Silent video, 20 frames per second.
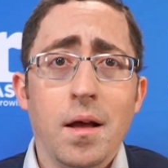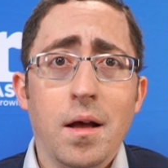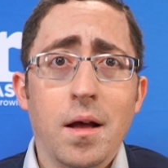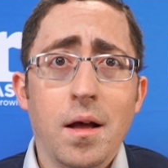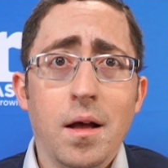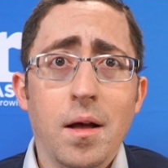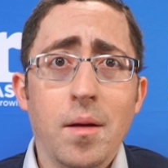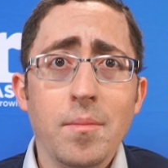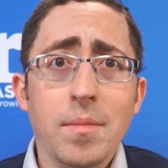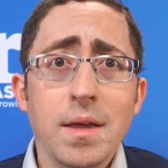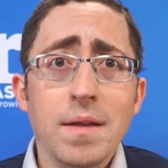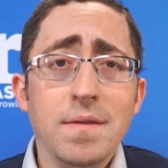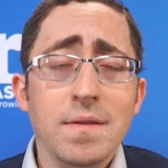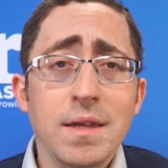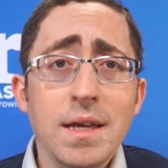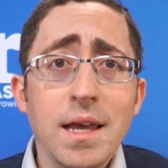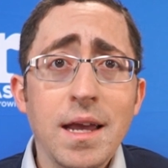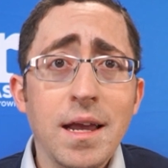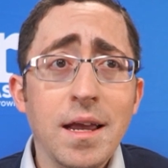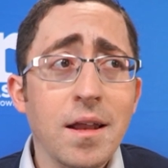
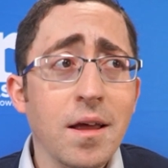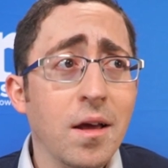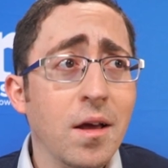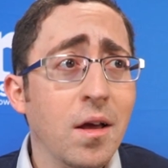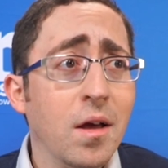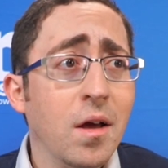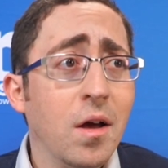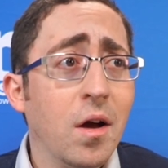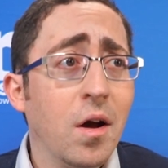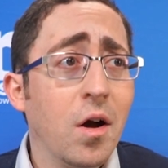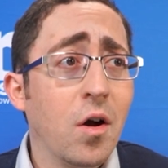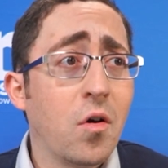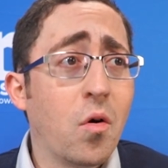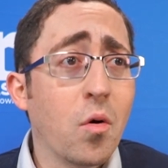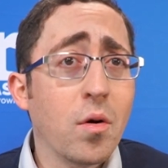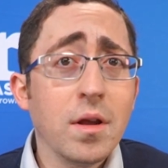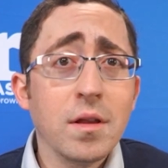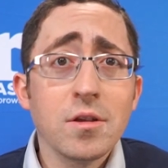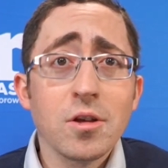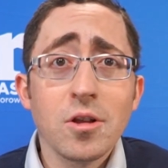Indeed,
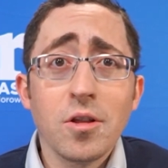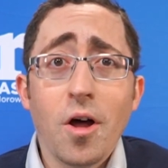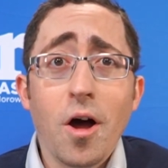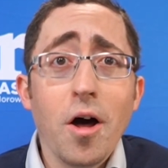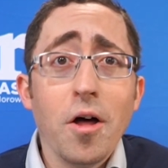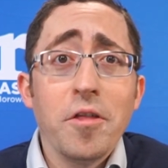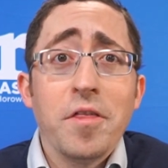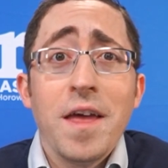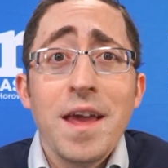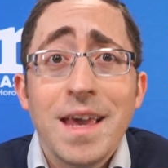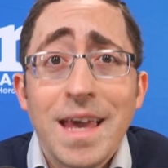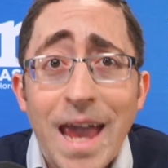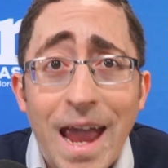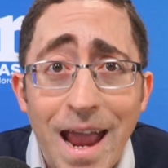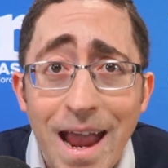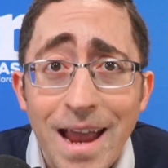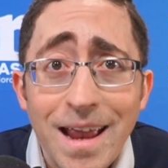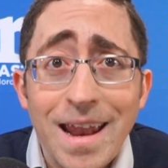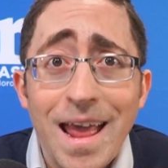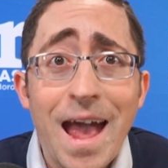according to law, they
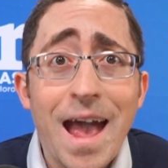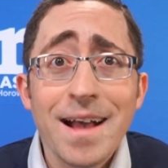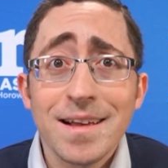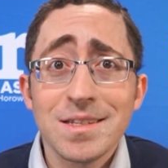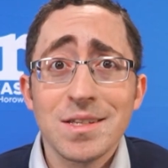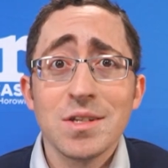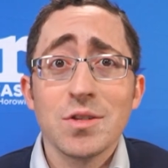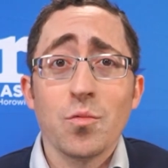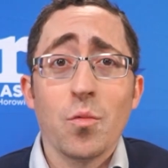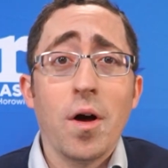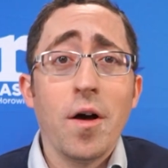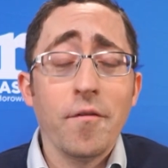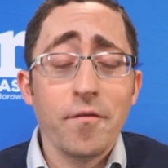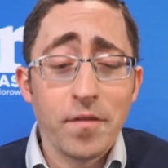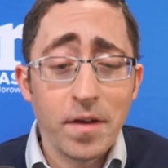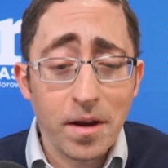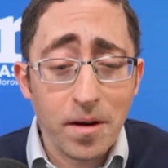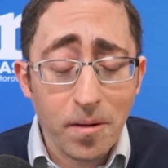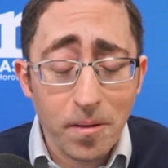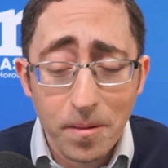can't access
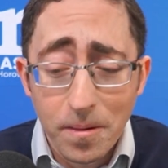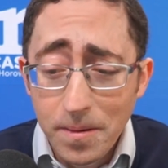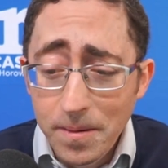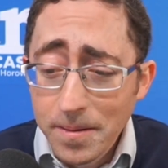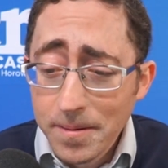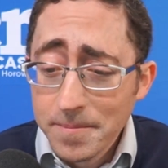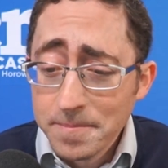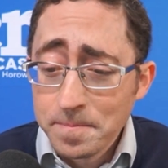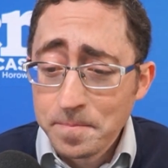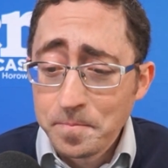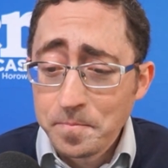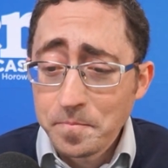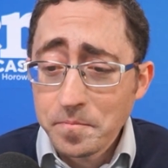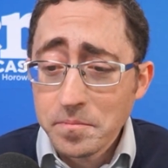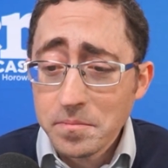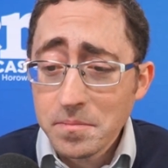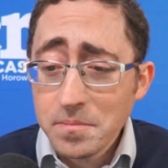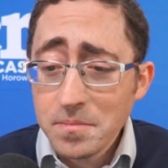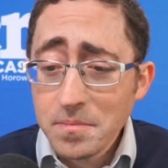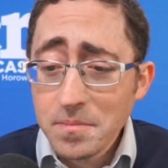welfare.
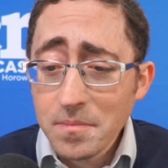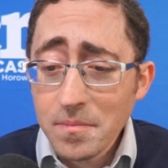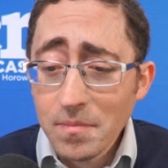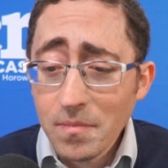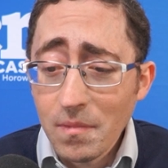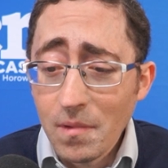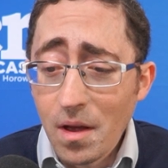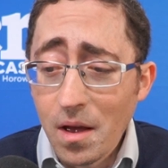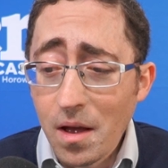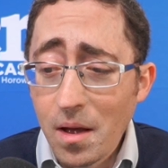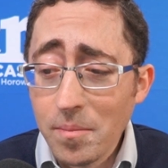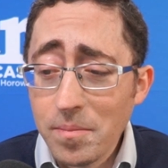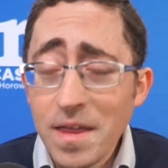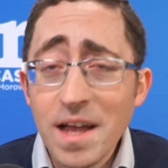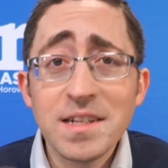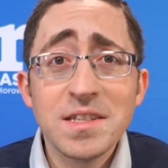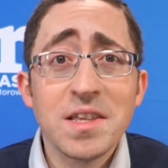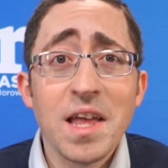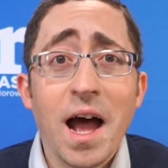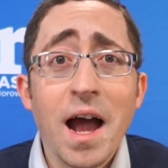
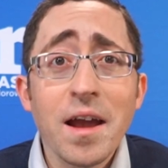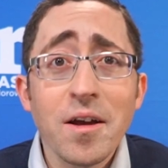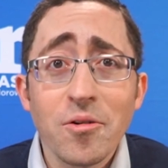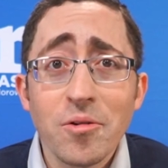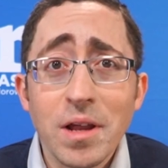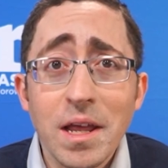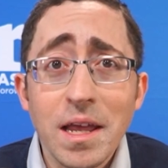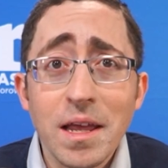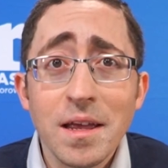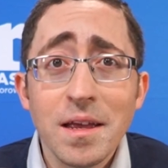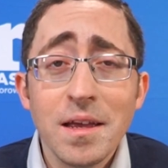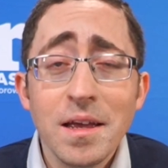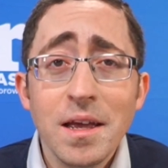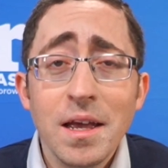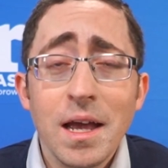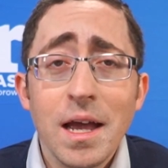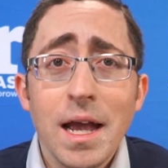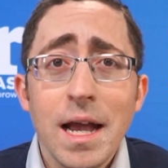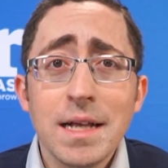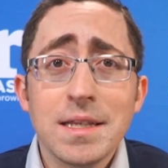That's the irony.
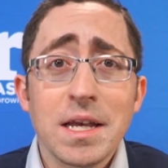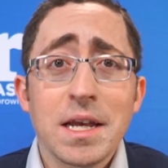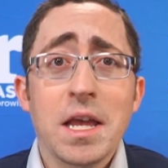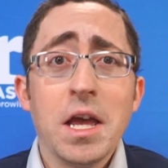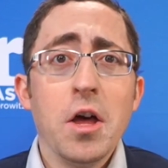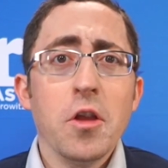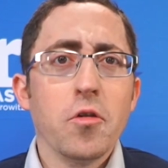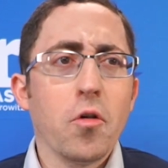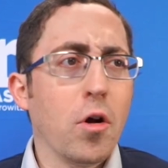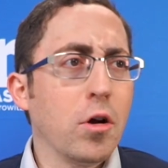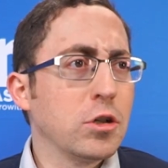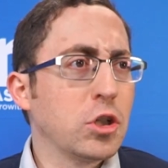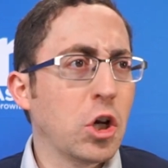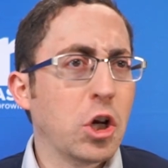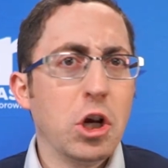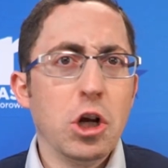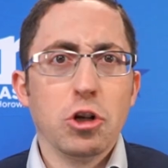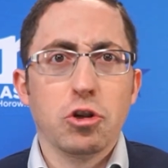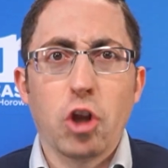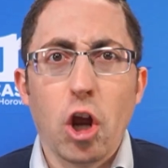It's like, they're always
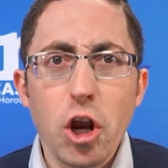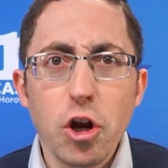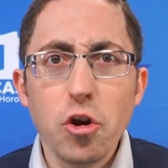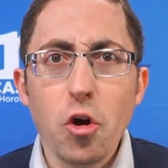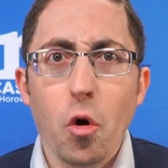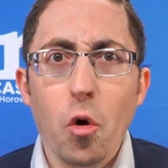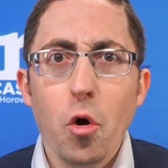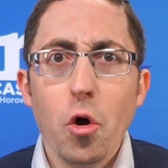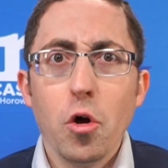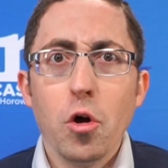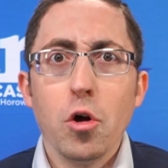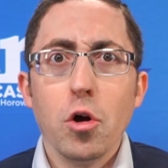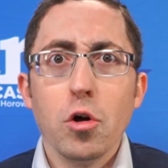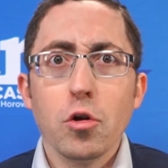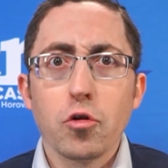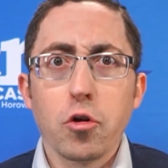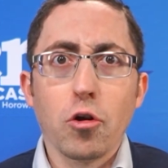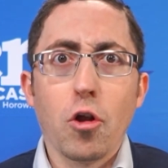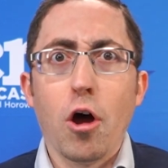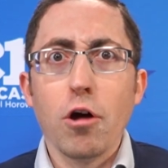like, Daniel,
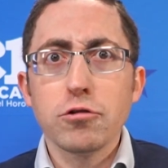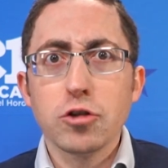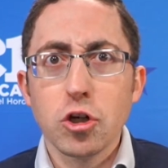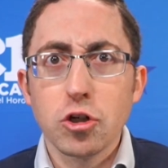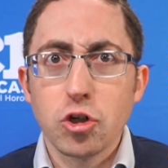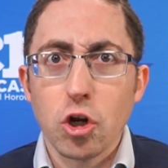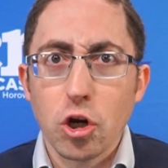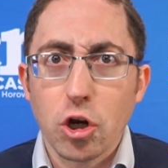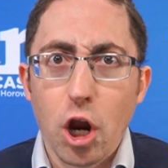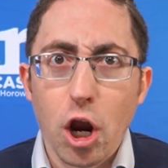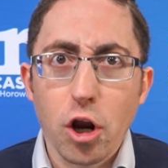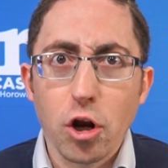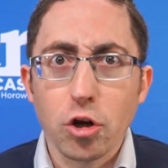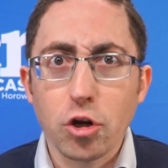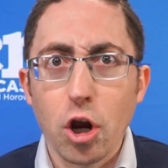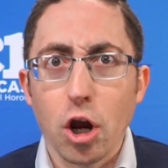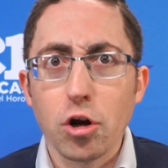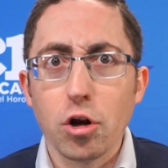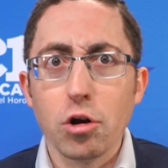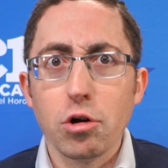the law says they can't
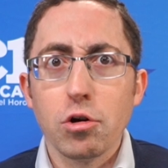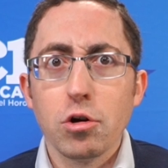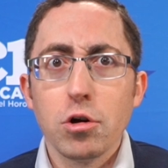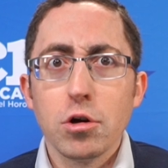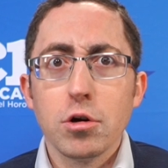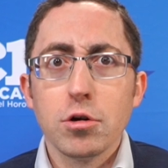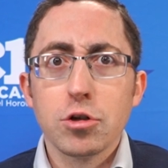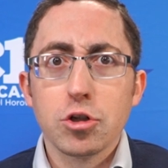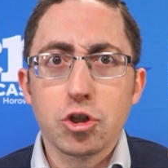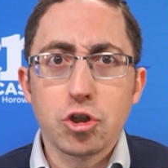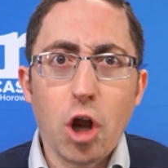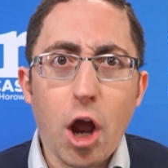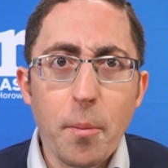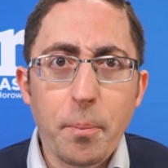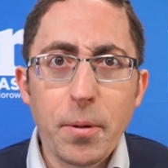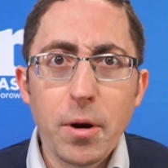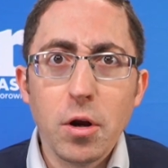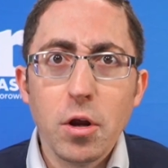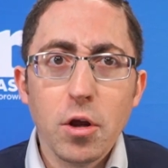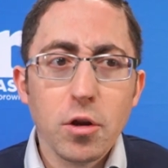get it.
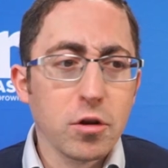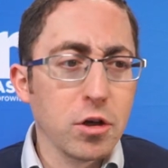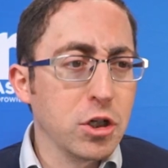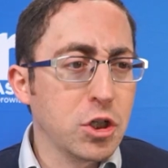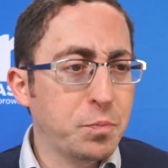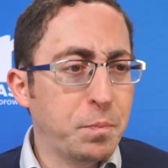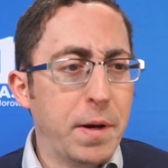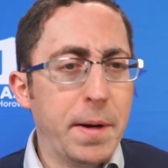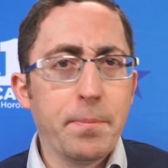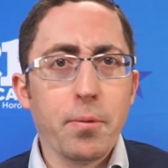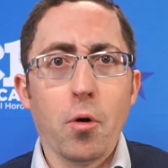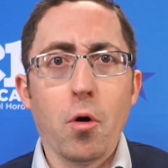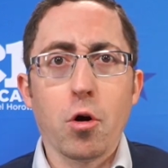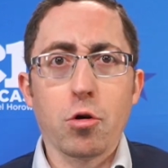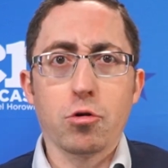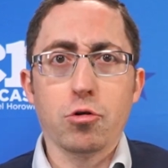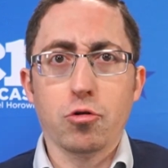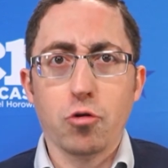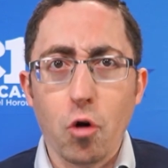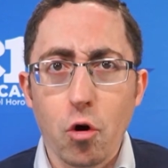Stop it. These people
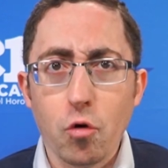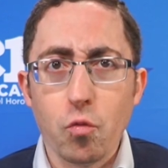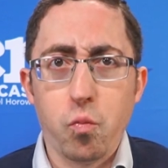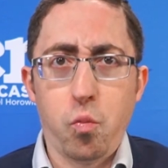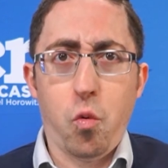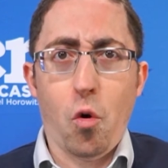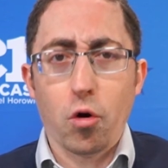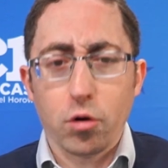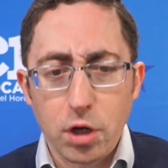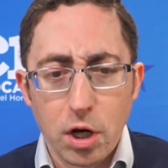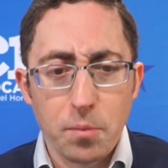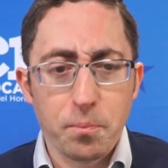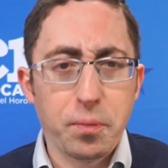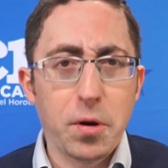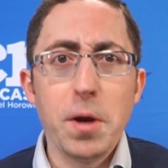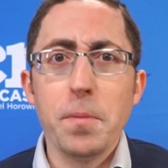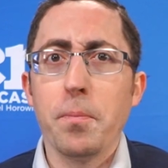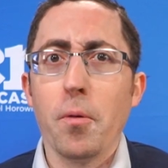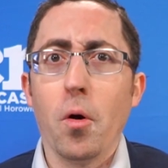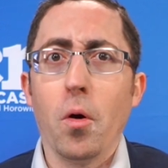are good working
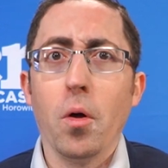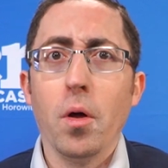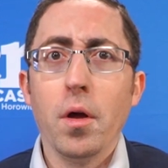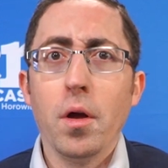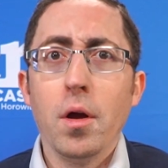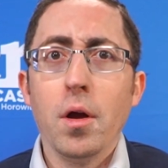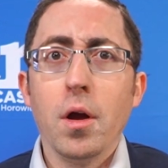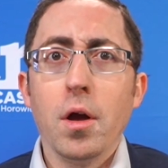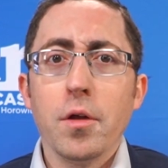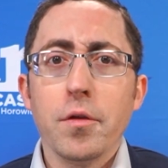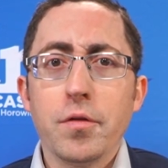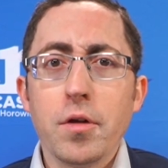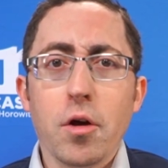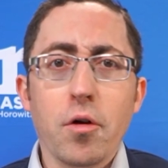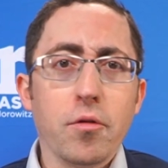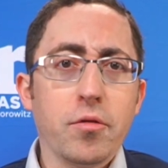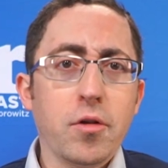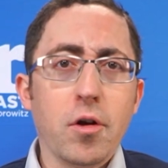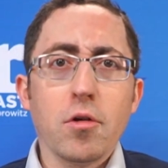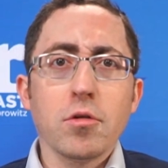people.
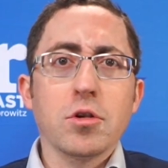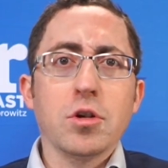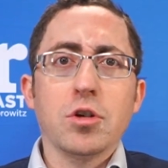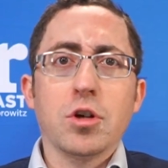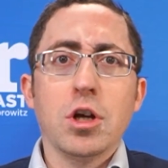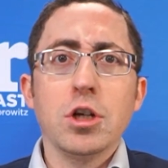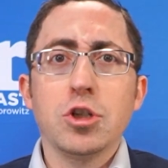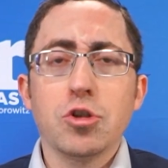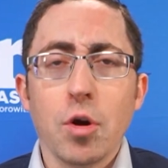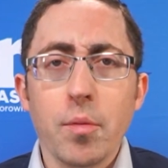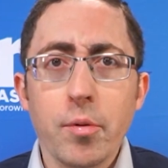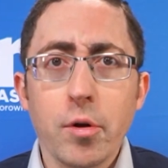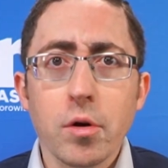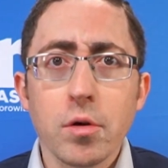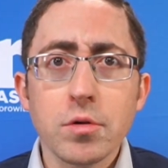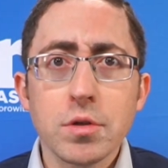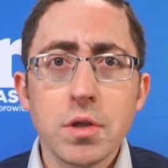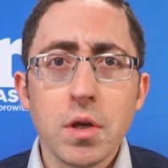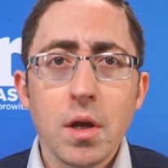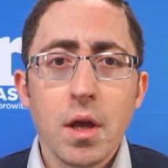They're
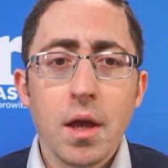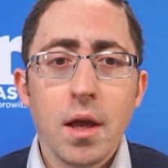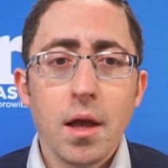contributors.